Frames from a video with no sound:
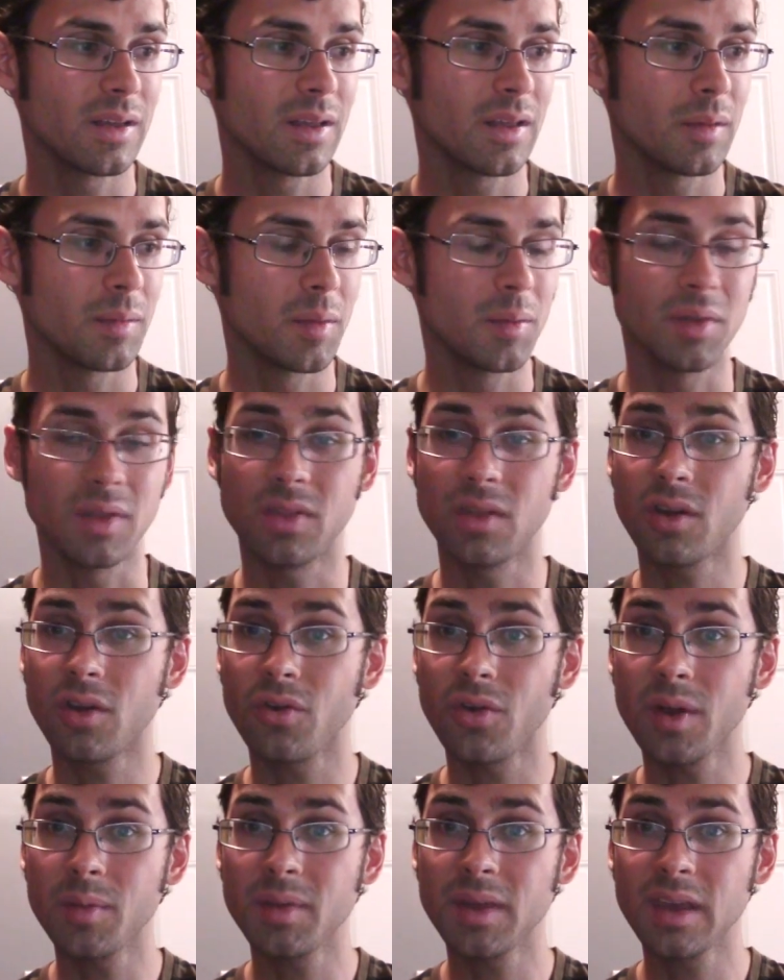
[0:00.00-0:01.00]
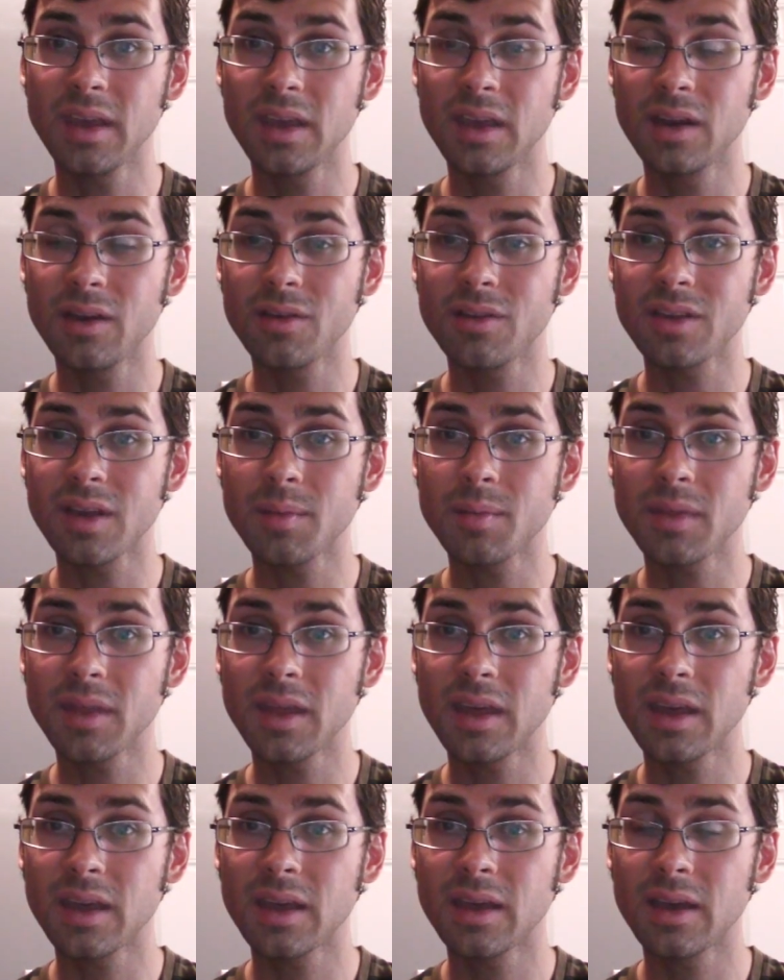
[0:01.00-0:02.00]
maybe like the Caribbean or
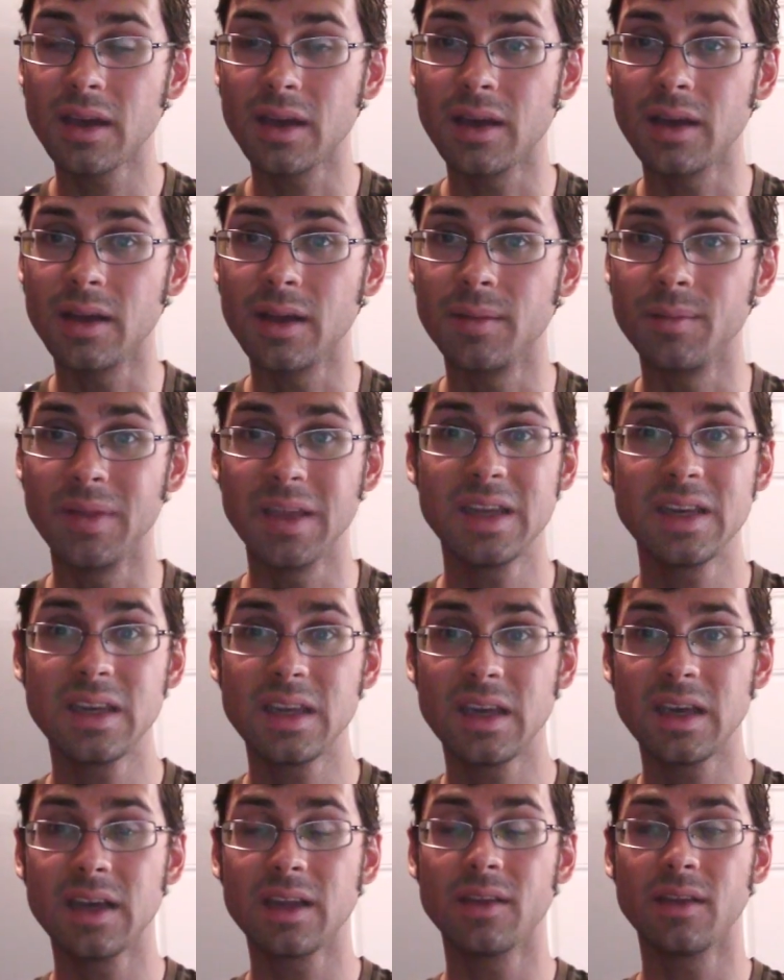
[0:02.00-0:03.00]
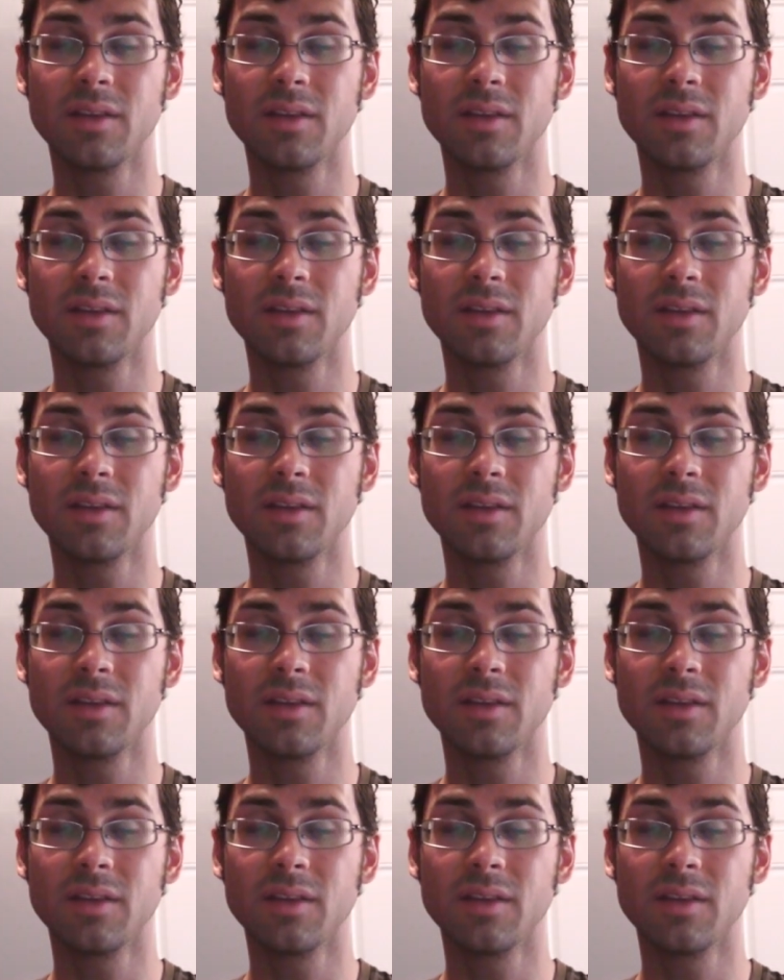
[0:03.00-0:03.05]
something, India.